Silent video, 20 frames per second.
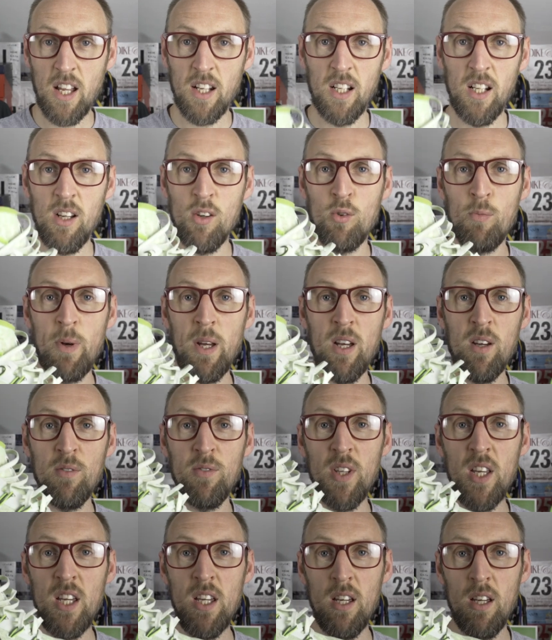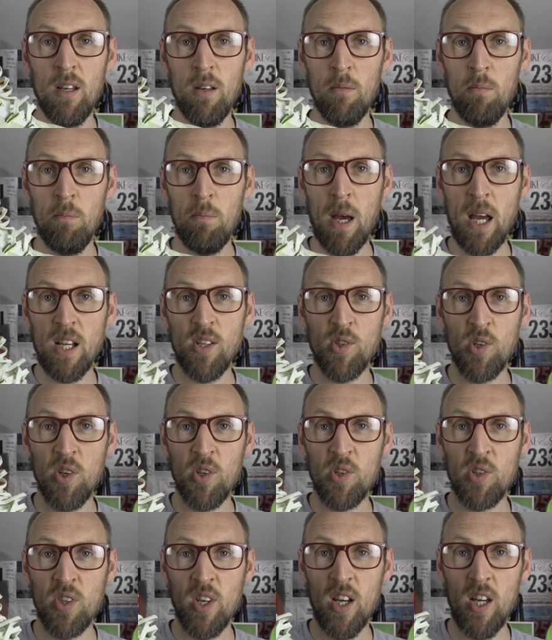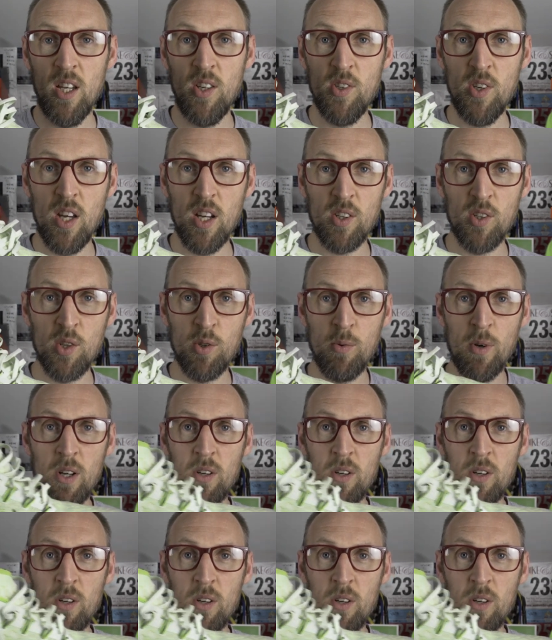And a little bit of the Pegasus 36 as